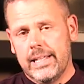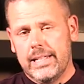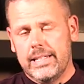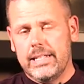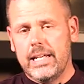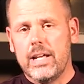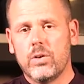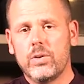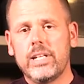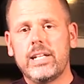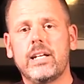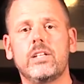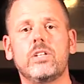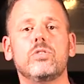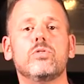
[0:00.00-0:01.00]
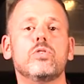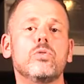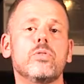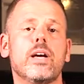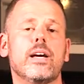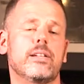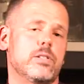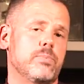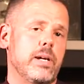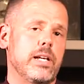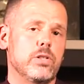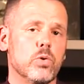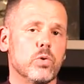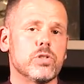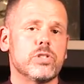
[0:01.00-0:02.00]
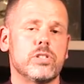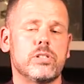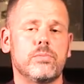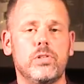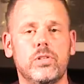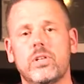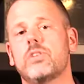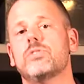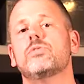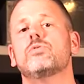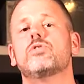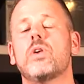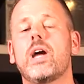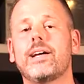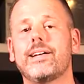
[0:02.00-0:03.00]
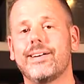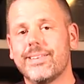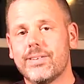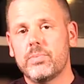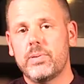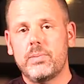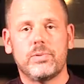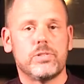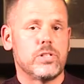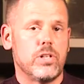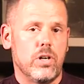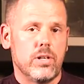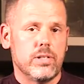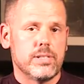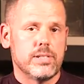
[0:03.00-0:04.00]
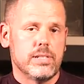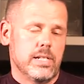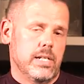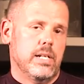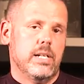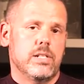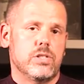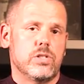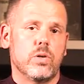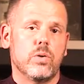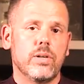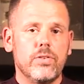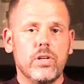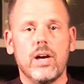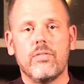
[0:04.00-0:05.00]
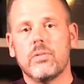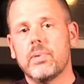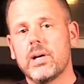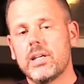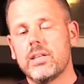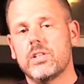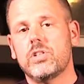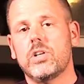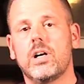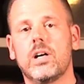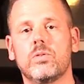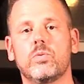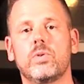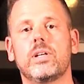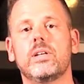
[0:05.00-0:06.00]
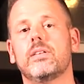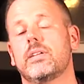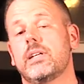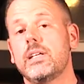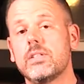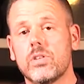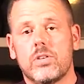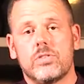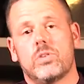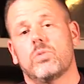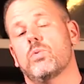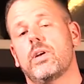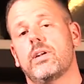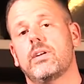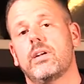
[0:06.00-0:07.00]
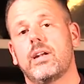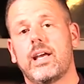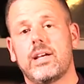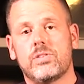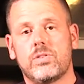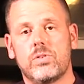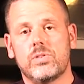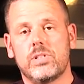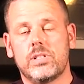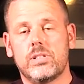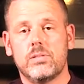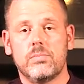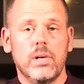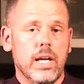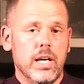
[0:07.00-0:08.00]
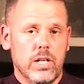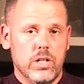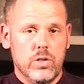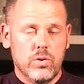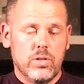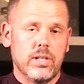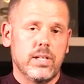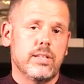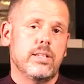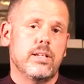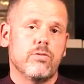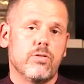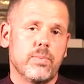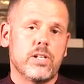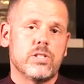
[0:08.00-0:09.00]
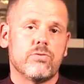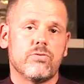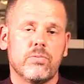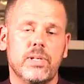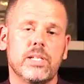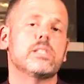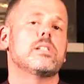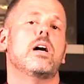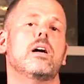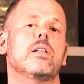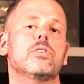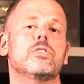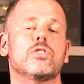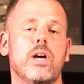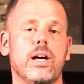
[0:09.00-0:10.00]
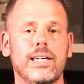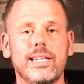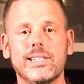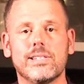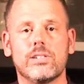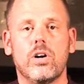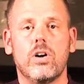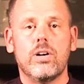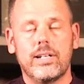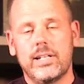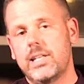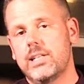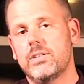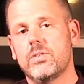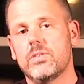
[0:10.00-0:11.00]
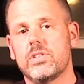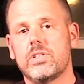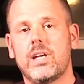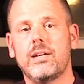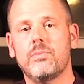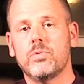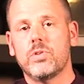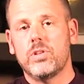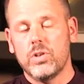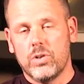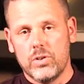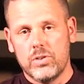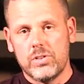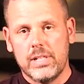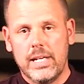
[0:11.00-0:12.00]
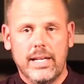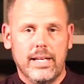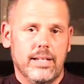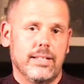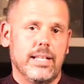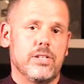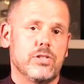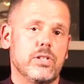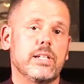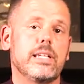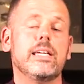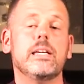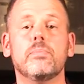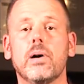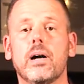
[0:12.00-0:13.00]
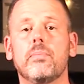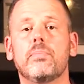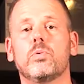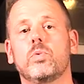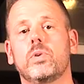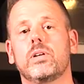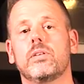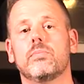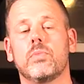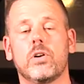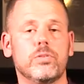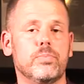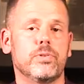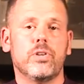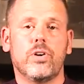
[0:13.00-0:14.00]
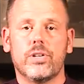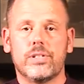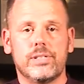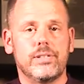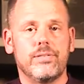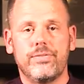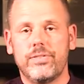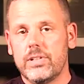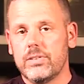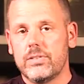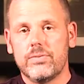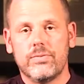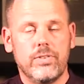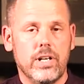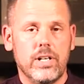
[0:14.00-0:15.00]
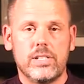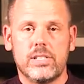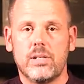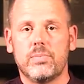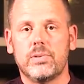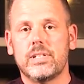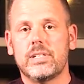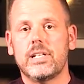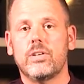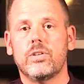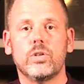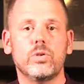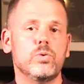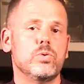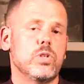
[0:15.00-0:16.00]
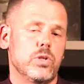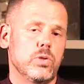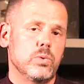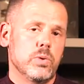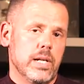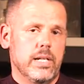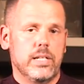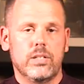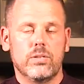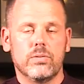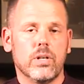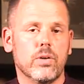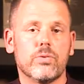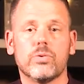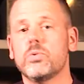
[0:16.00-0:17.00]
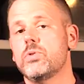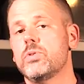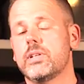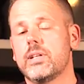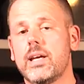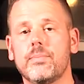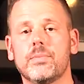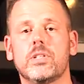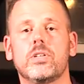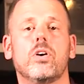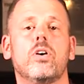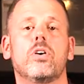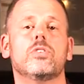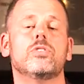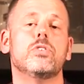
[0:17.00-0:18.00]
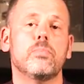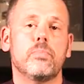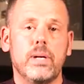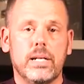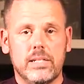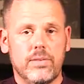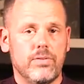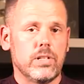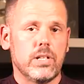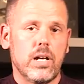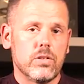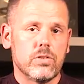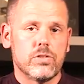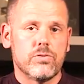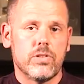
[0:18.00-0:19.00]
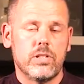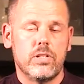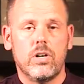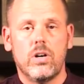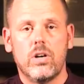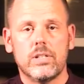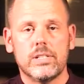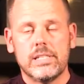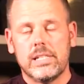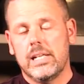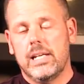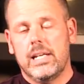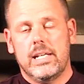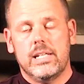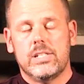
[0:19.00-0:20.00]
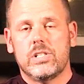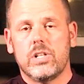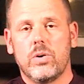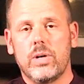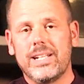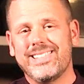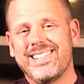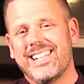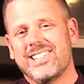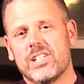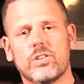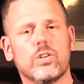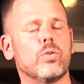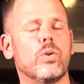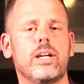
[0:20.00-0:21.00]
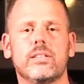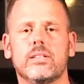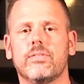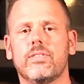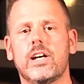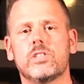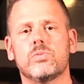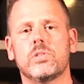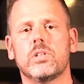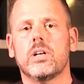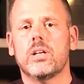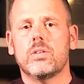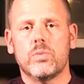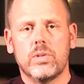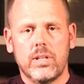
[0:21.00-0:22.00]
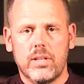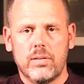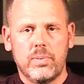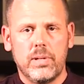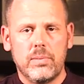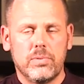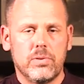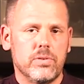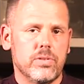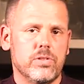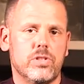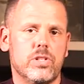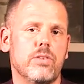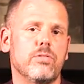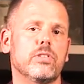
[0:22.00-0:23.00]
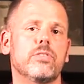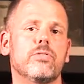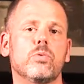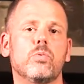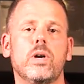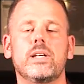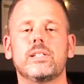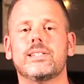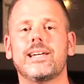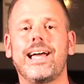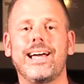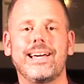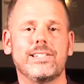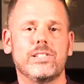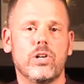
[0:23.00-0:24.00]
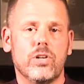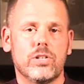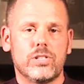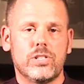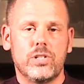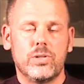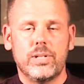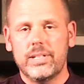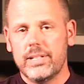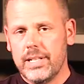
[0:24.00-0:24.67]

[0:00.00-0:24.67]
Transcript: Not only can you do that and expand your system, you can also track other people's dogs. So if you have a buddy that you hunt with and he's also running an Astro system, you can get the information from his collar and track his dog, and he can do the same with yours. Allows you to keep up with multiple dogs in the field. Very simple to tell who's who. You can go through, you can name the dogs, you can pick different colors for the dogs. So it's a great device when you're hunting with other people, and there's several different ways to add dogs to it.